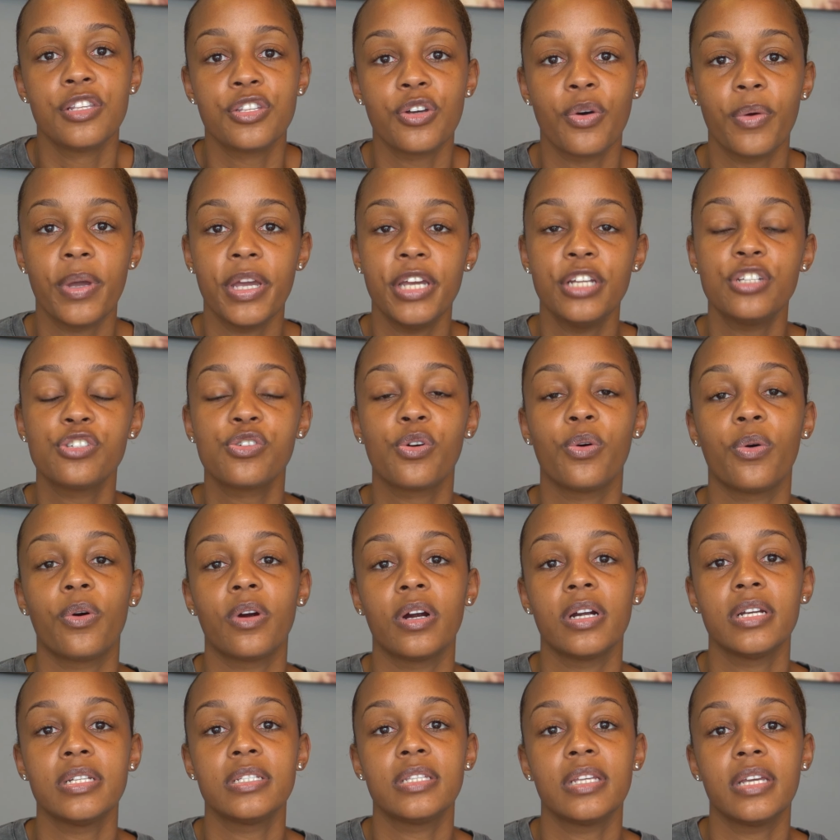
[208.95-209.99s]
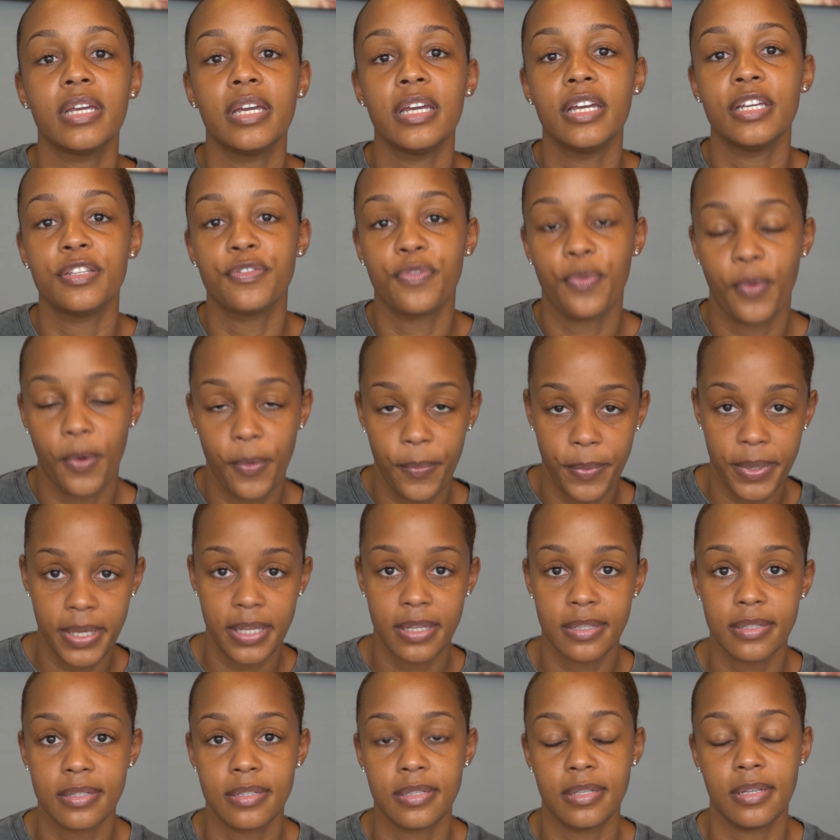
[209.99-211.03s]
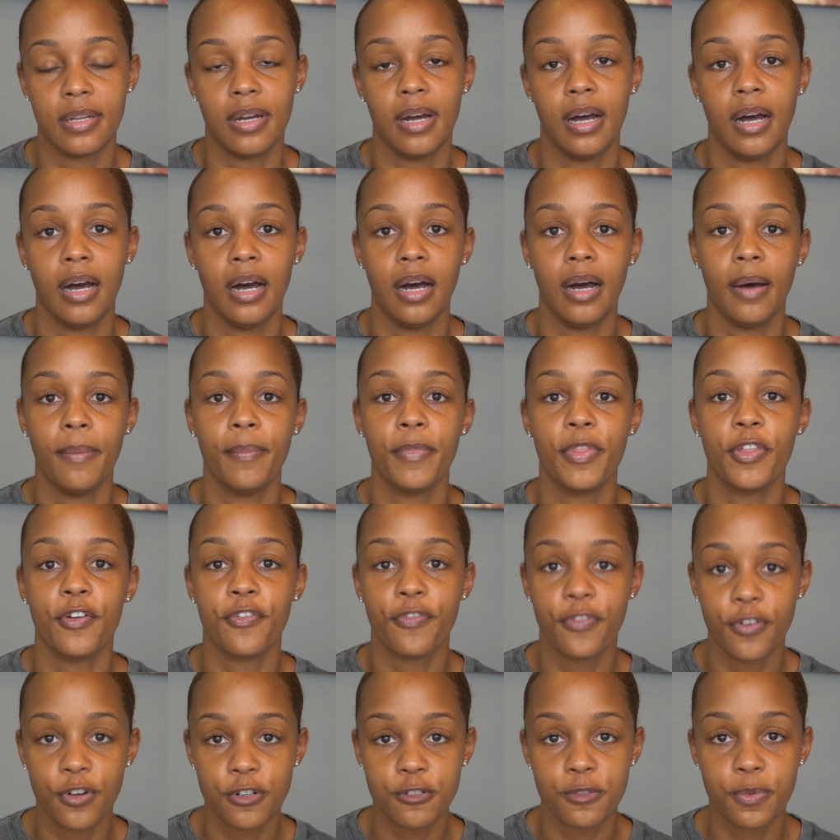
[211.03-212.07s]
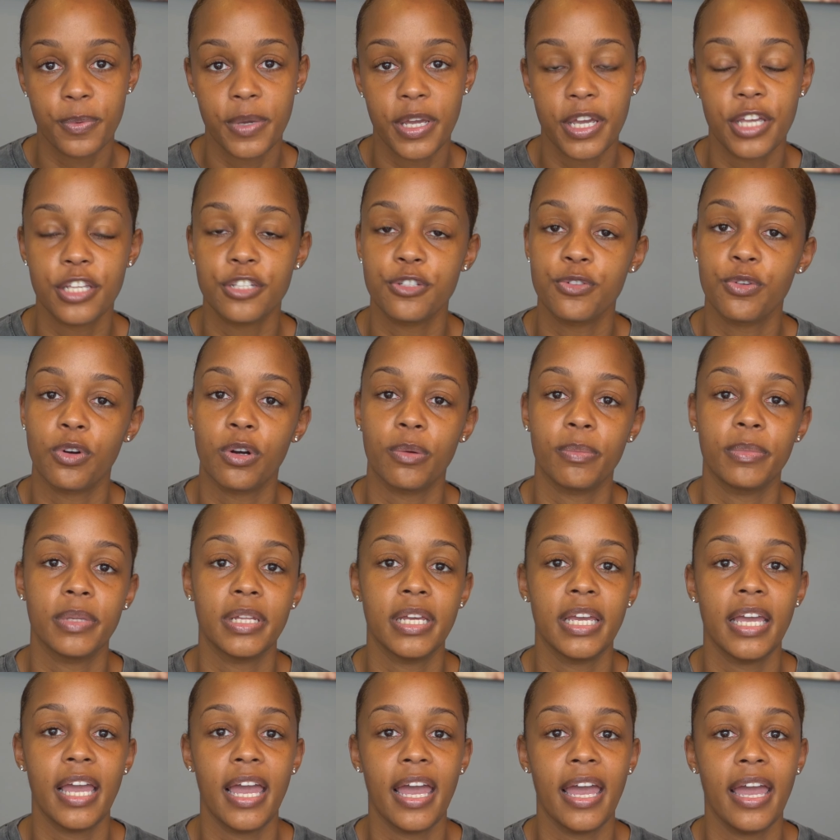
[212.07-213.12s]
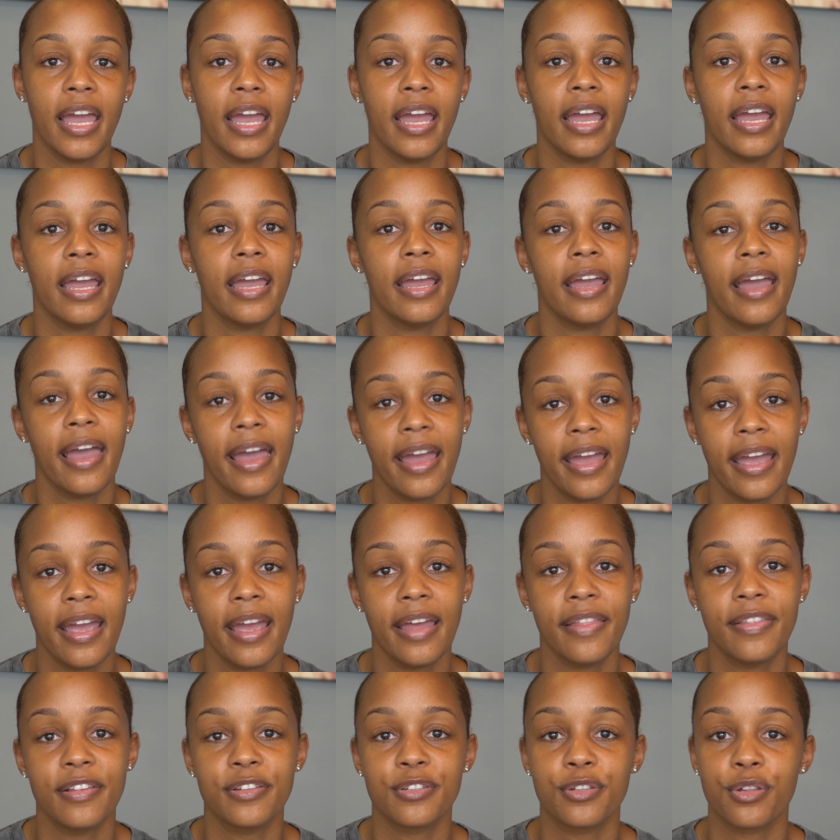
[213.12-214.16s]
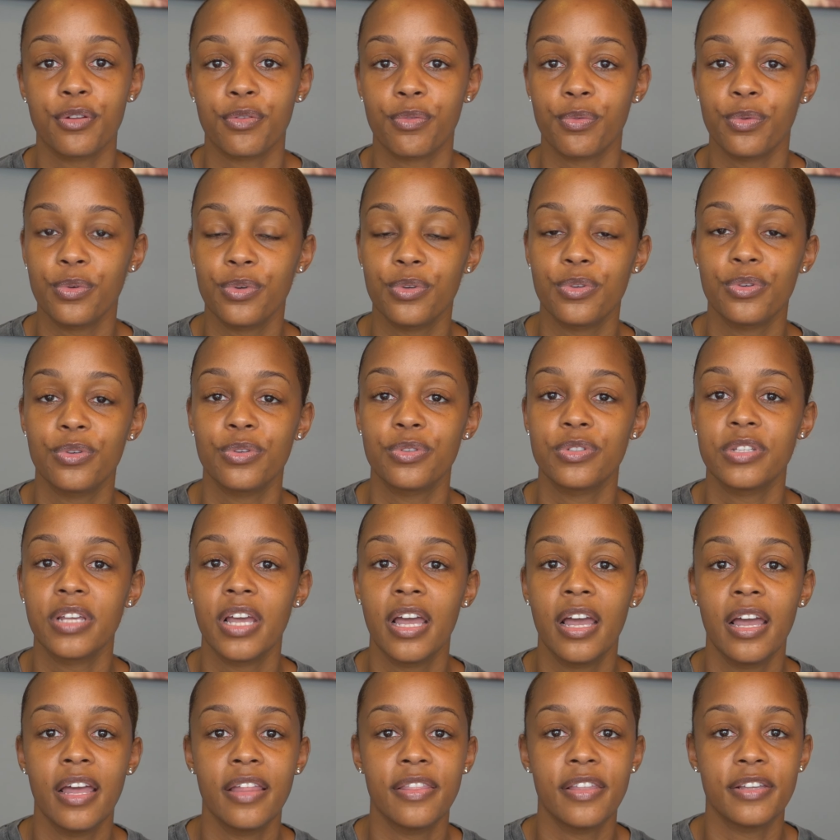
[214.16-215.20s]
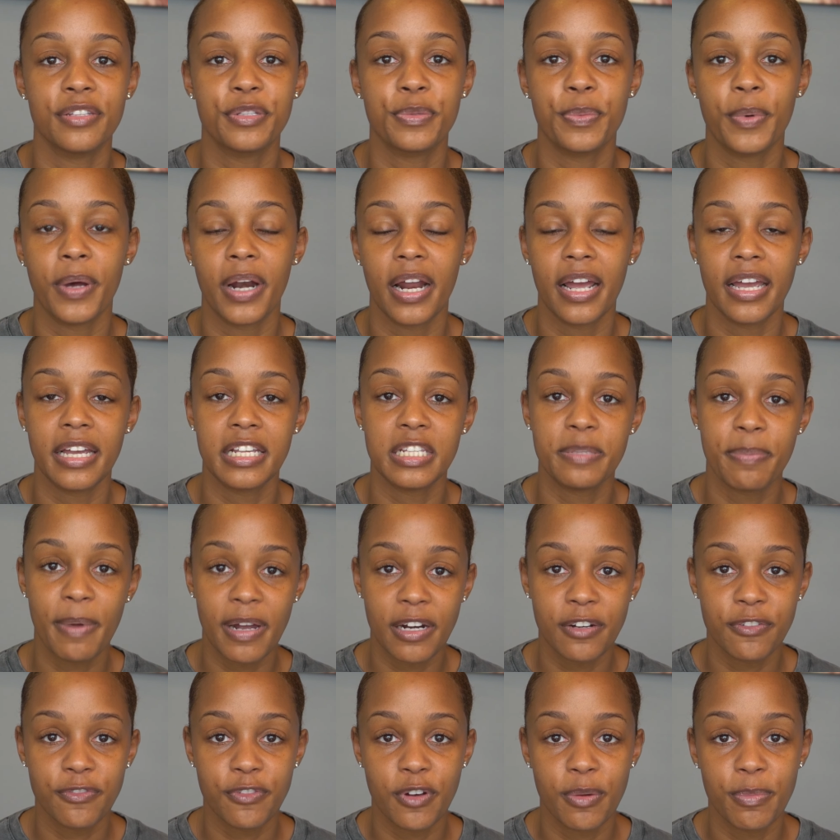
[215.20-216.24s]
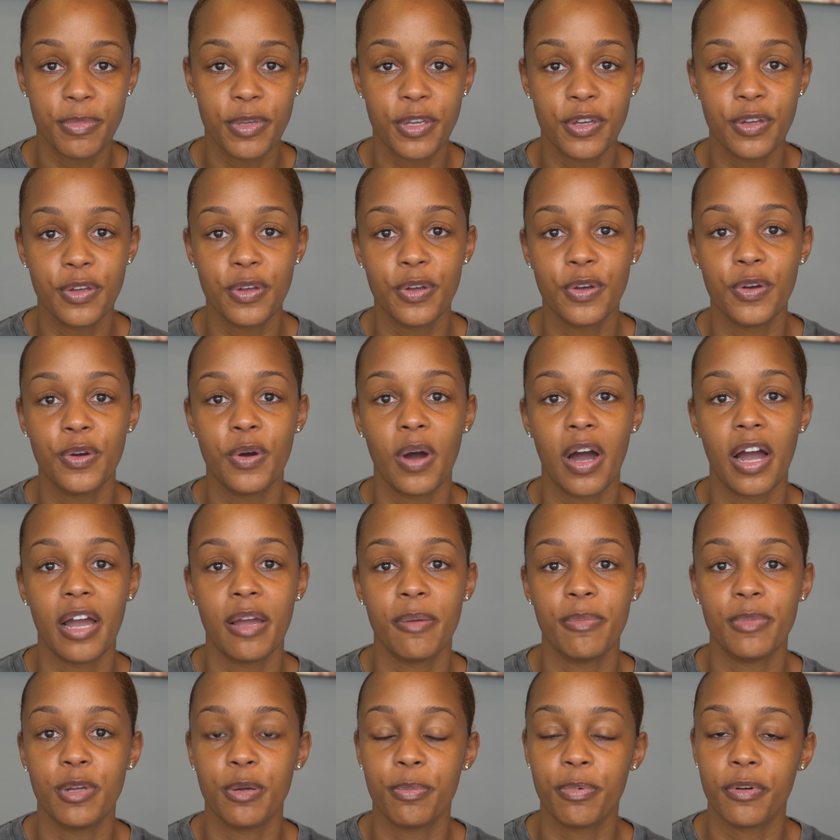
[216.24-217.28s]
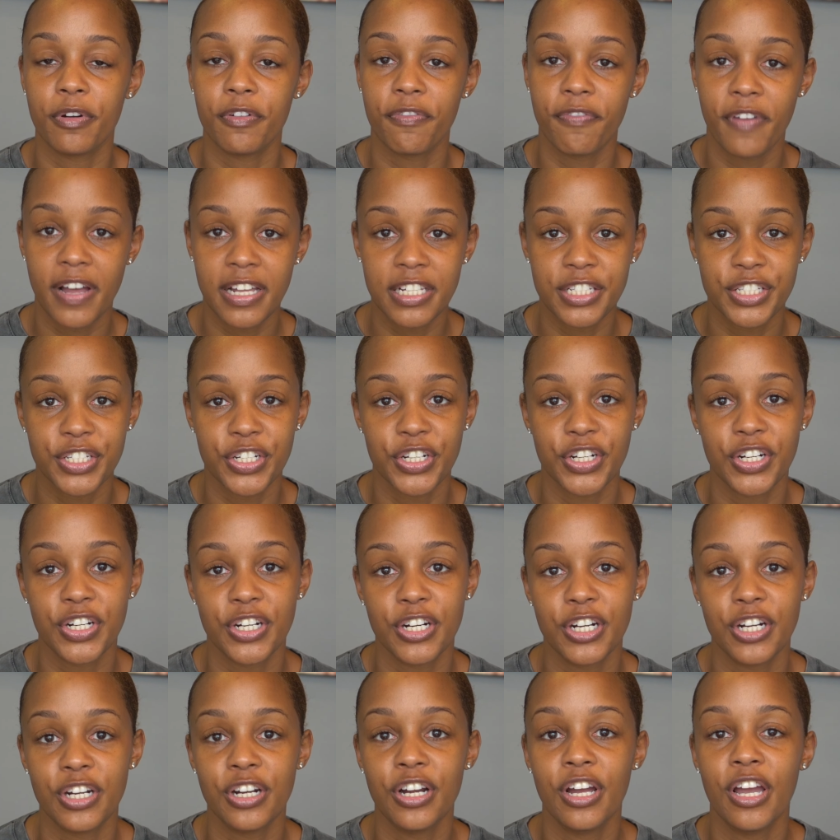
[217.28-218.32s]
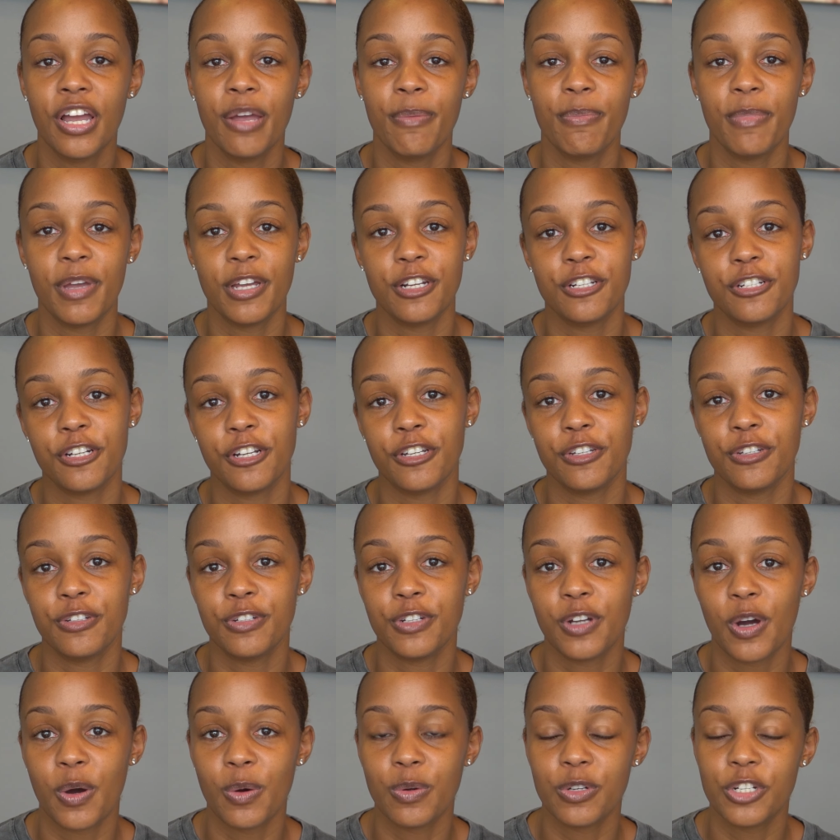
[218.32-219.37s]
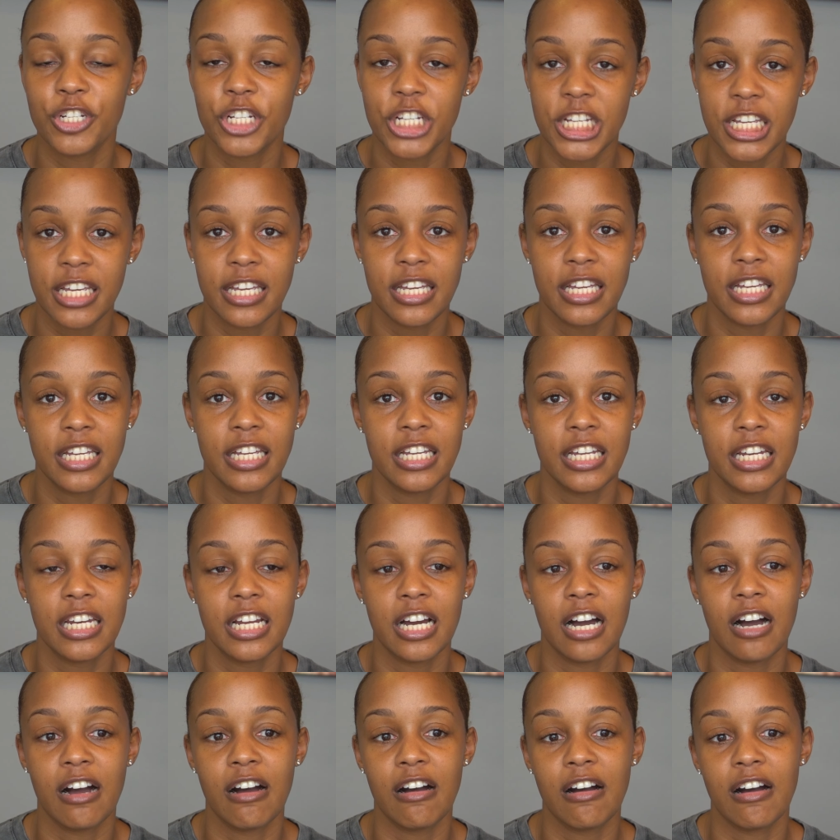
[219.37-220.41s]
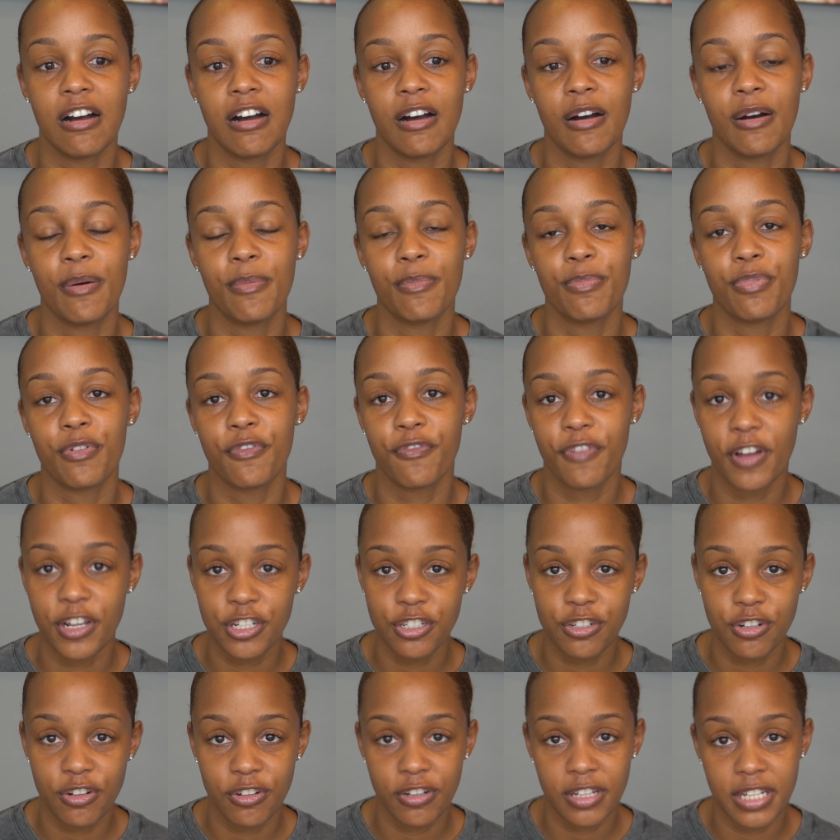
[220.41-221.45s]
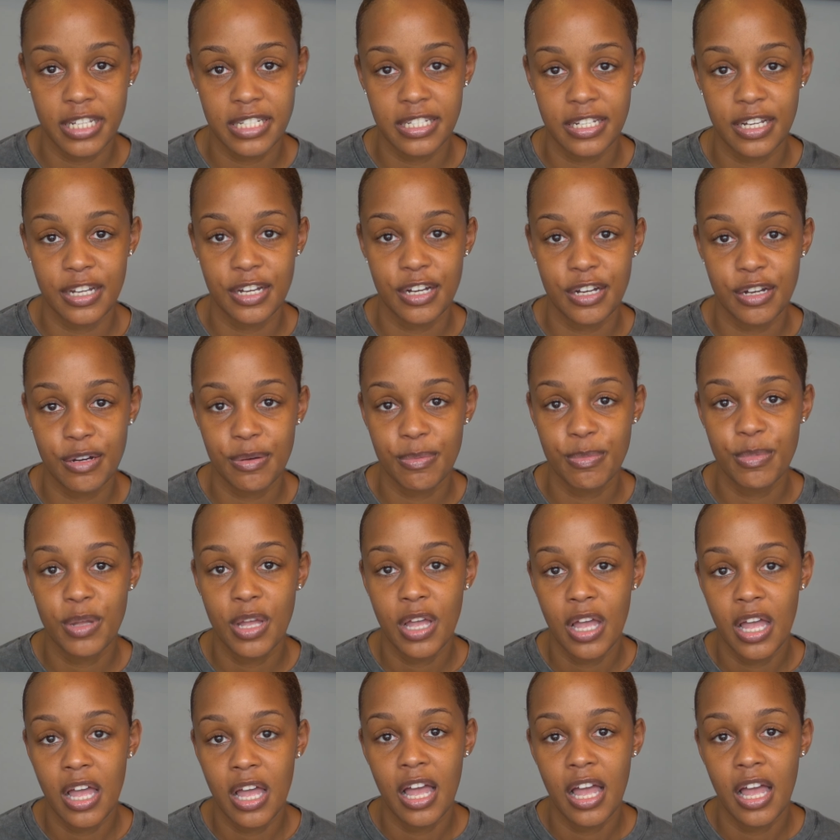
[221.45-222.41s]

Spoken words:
So each course is 4 weeks. The first week is normally hey, these are the rules. This is what I expect from you. I am your professor. Make sure you don't cheat. Professionalism.